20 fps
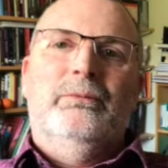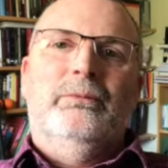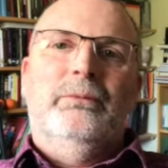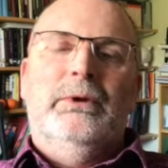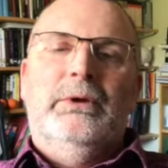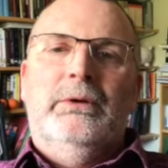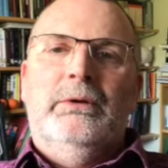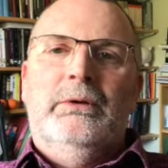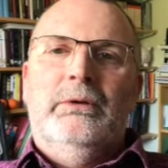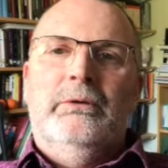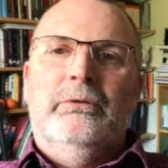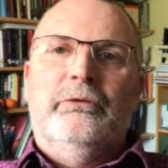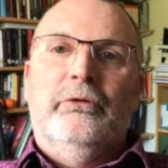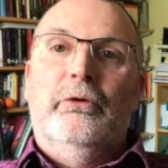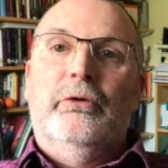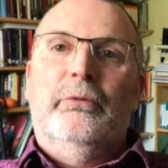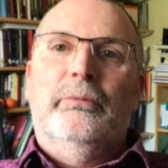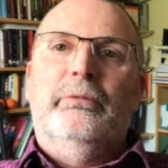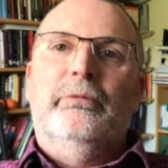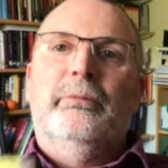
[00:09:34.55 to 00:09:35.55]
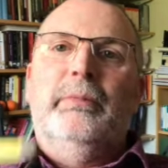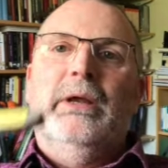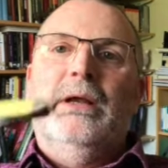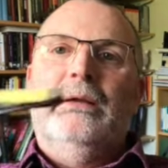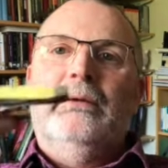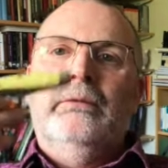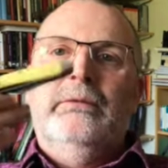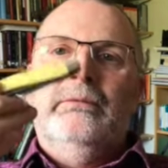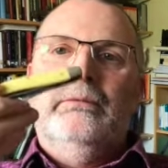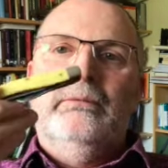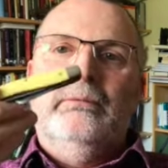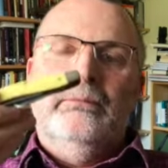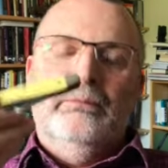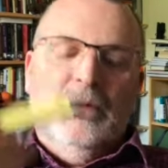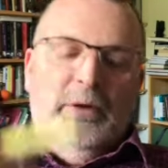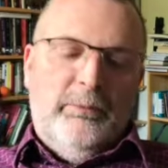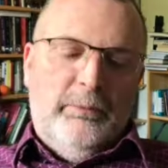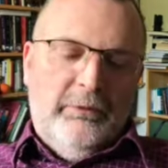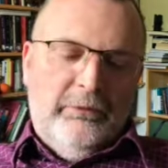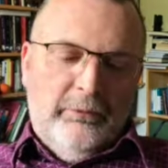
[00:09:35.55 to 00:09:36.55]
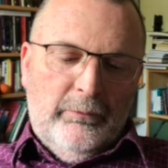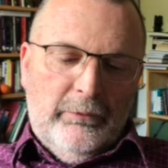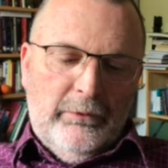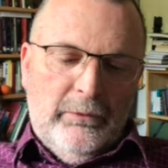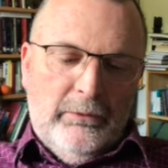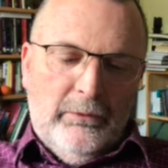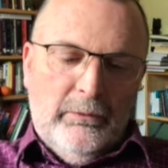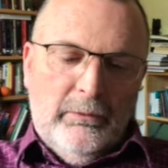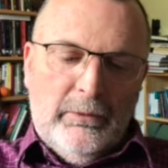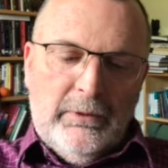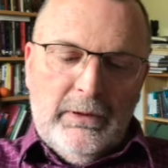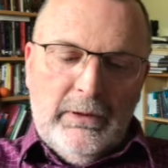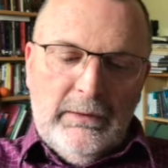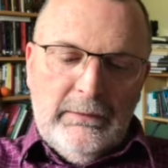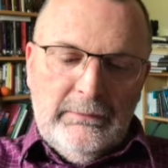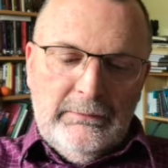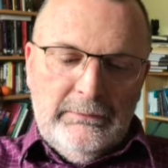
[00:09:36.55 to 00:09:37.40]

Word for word: uh, circumspect. Might be something to look at.